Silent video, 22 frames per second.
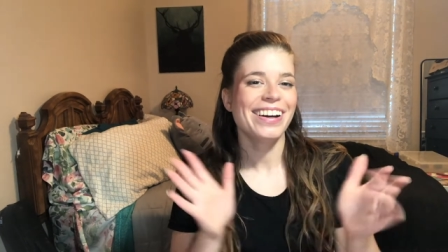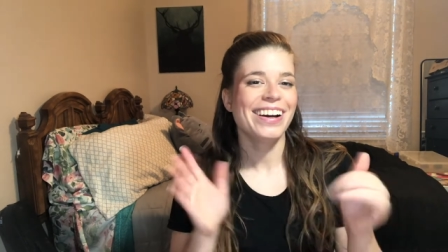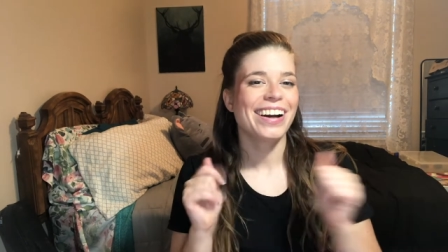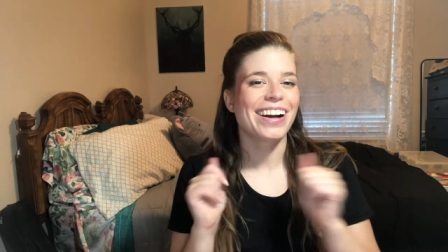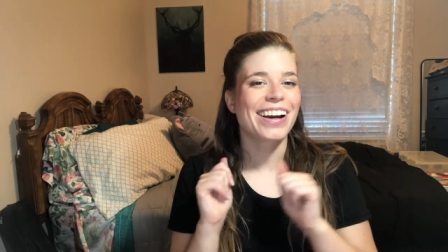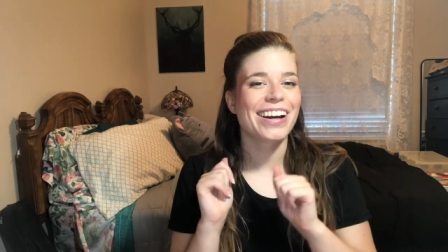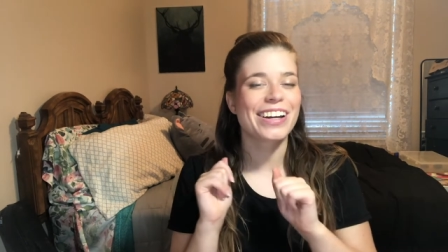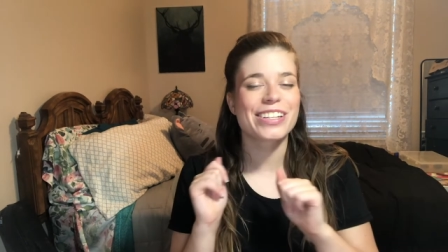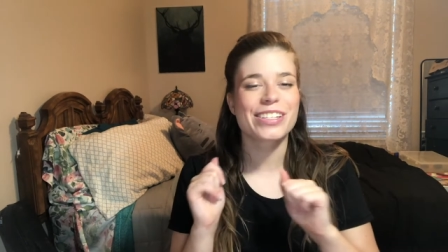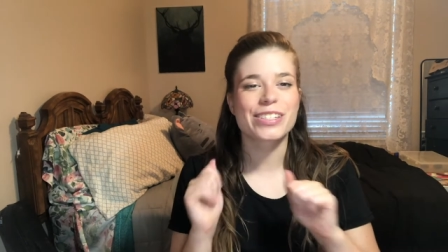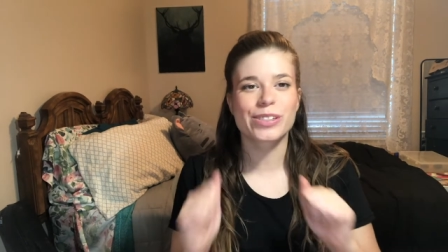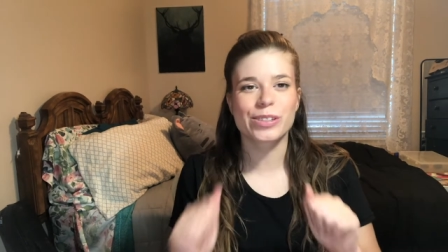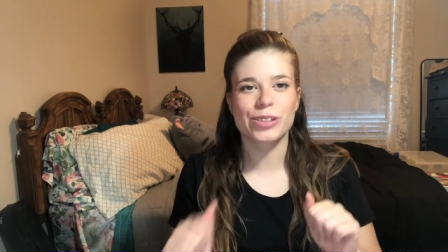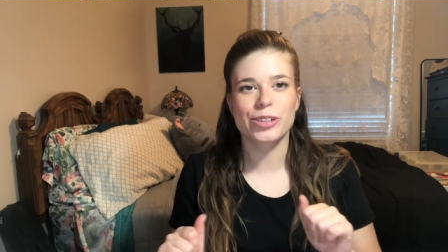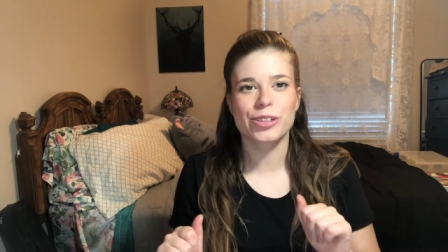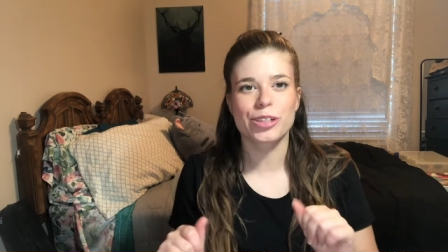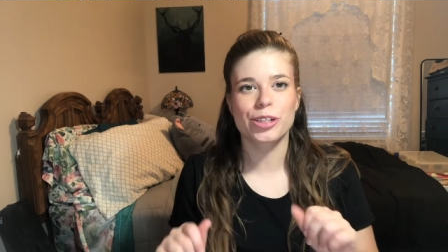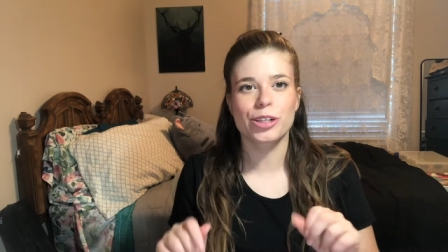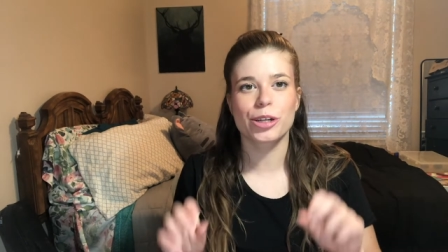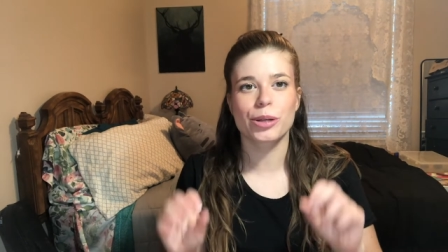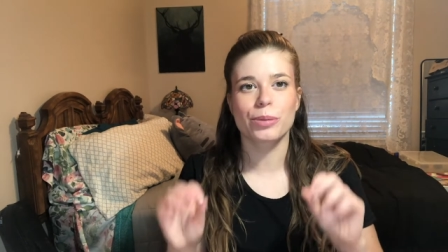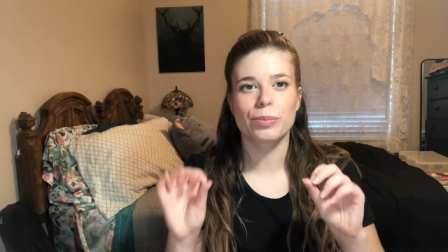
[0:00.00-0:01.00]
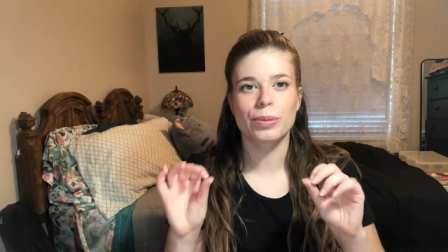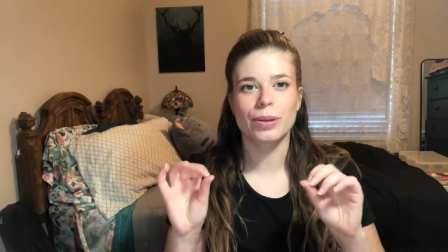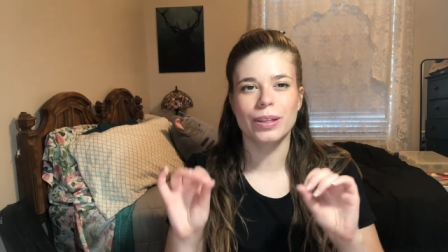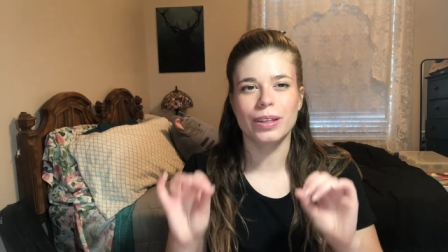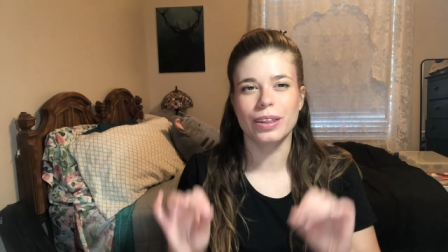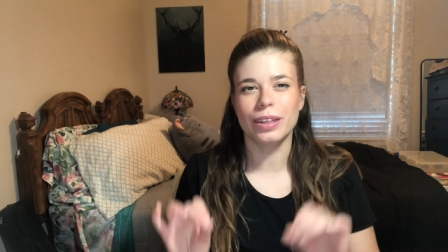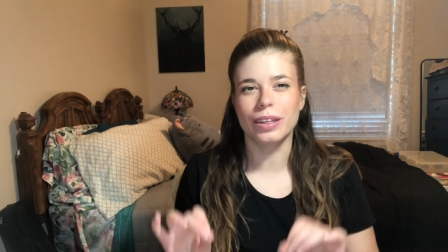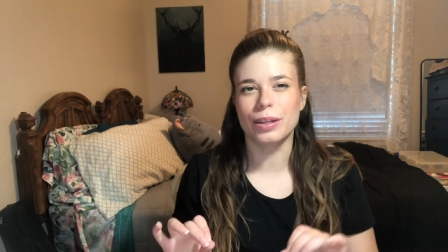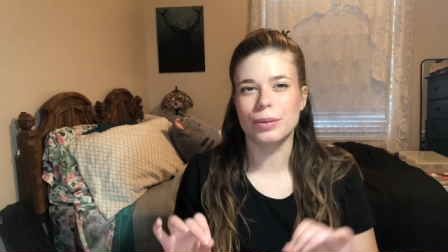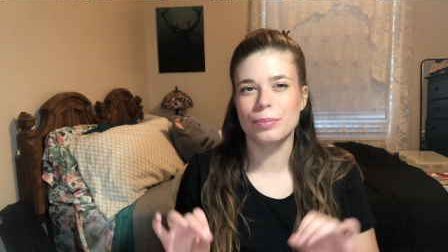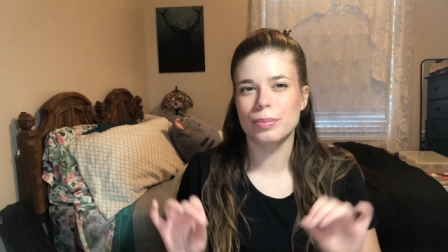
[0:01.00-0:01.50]
I searched up
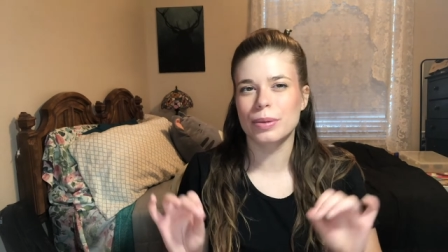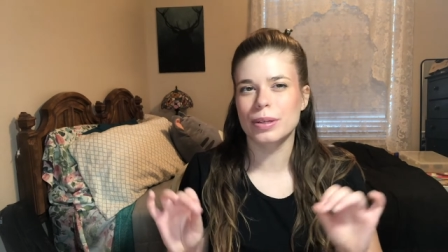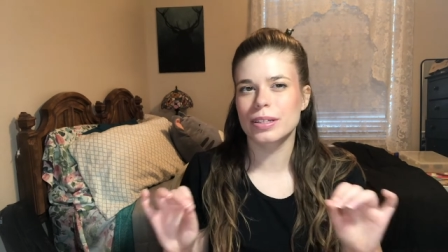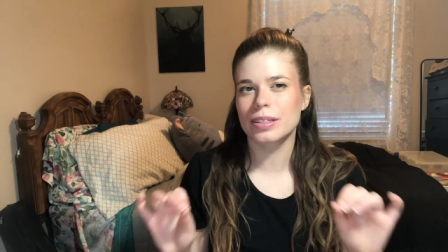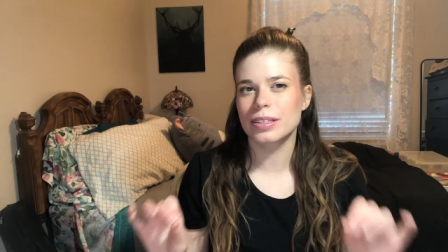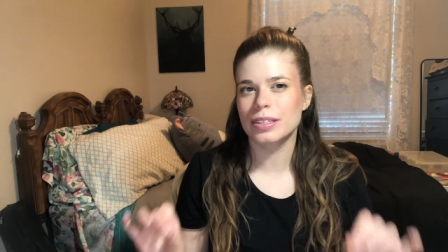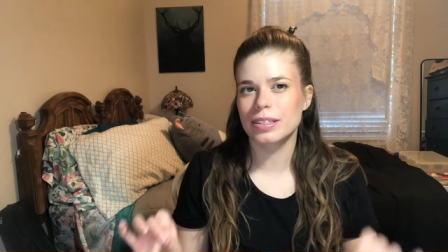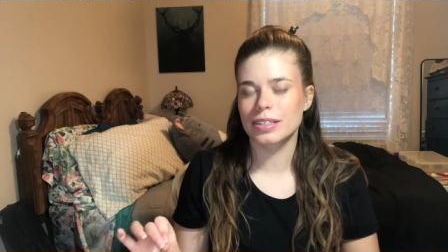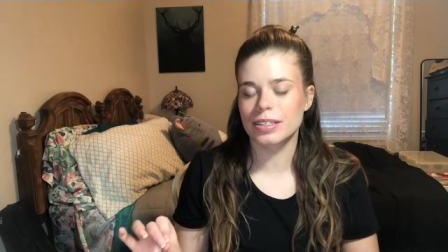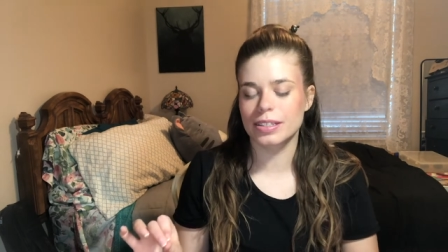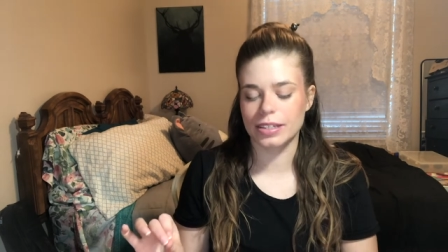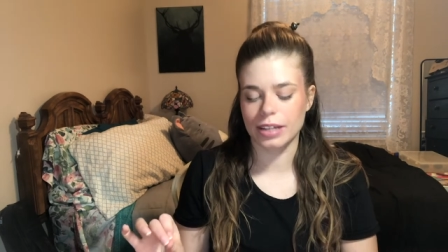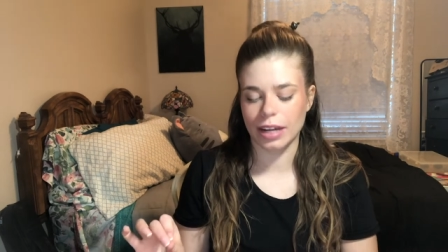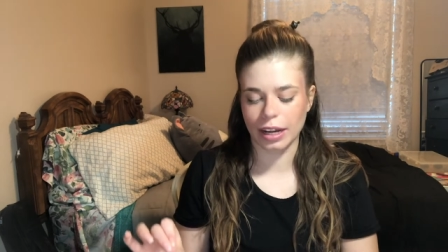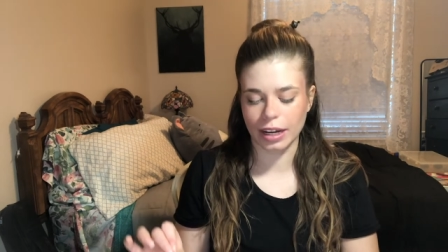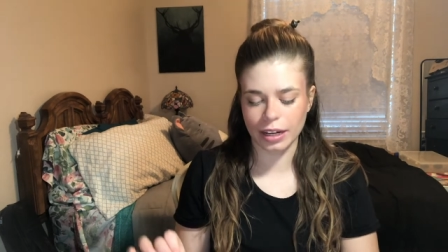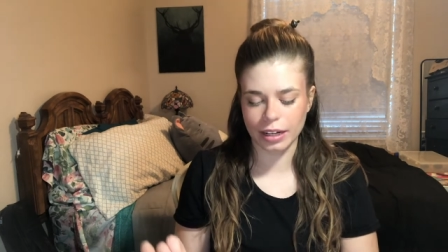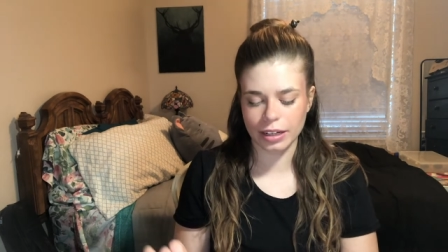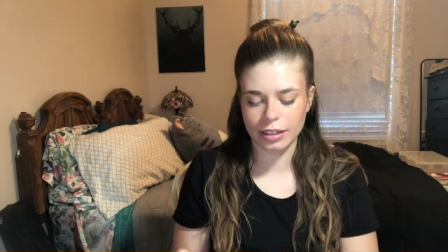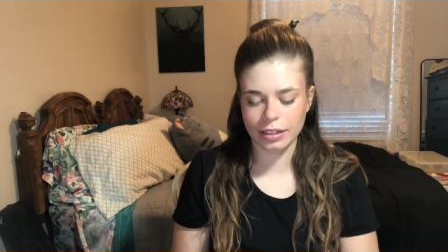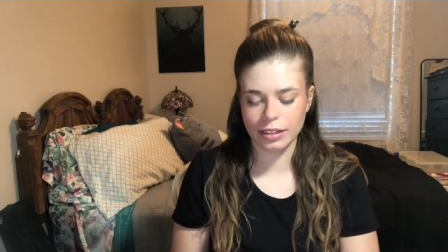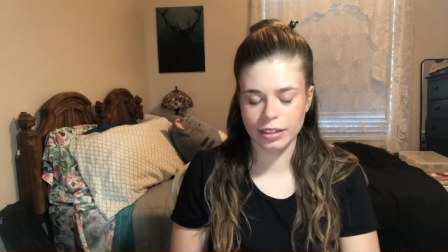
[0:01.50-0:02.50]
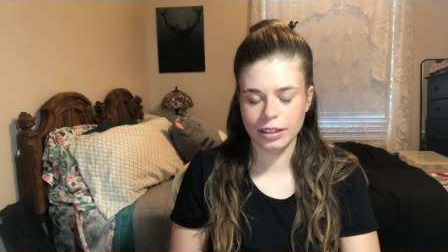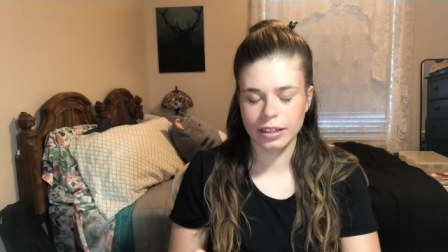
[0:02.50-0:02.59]
lip stain,